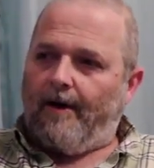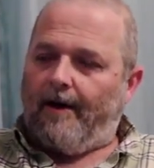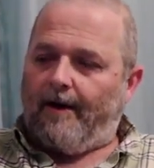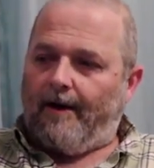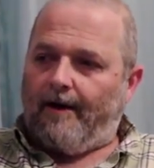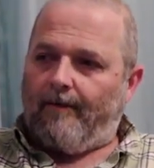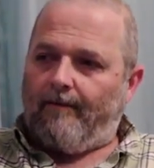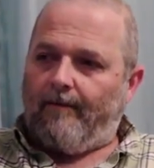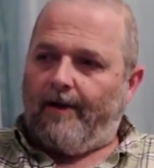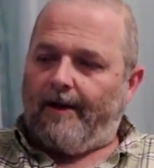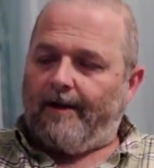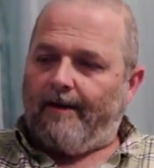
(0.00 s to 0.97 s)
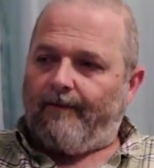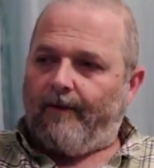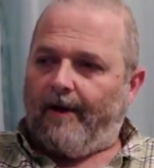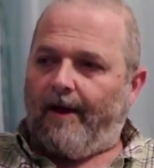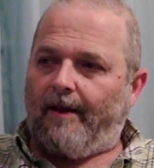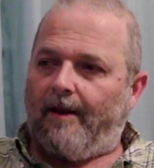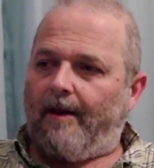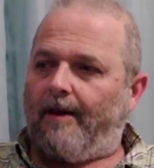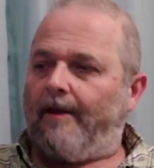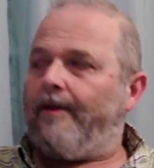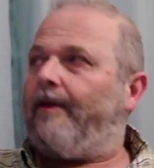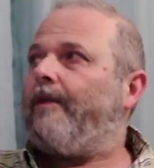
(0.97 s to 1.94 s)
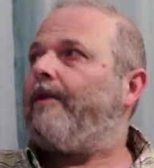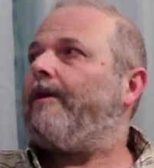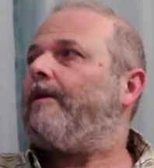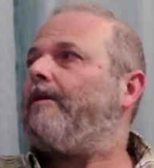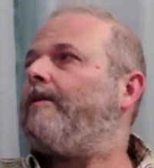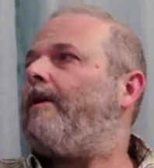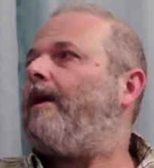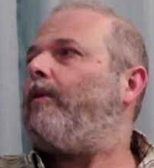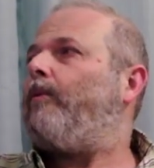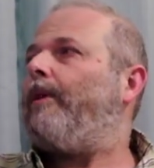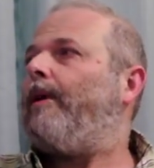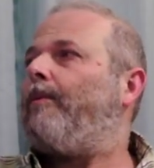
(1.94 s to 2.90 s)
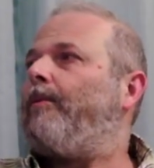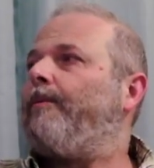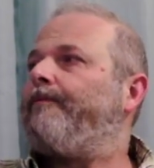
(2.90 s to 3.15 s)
a different antenna than the whip,